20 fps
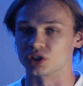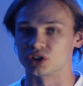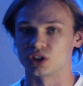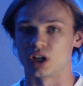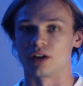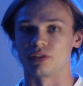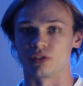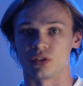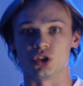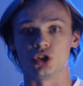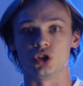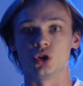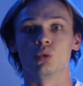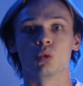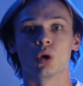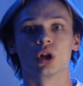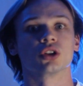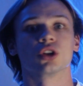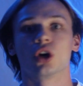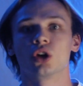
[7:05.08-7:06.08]
stuff, you
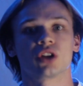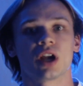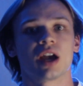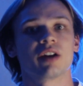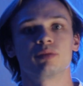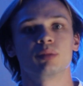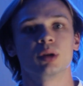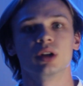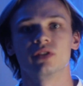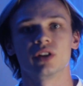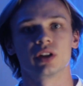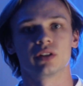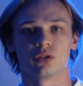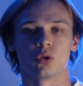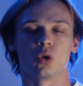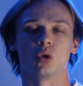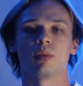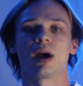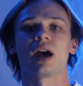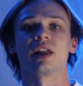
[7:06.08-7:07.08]
will not have perfect
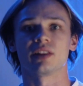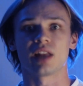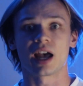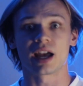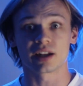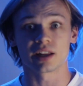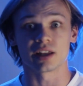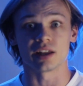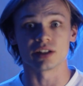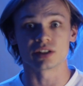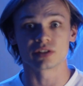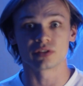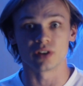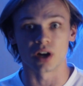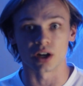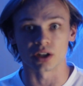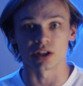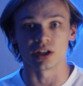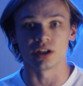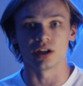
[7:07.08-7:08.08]
form, and that is
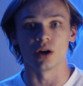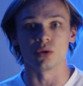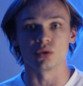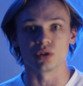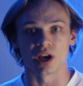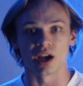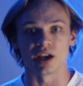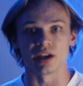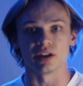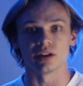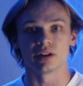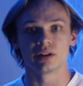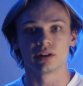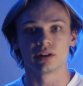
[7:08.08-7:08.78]
fucking okay.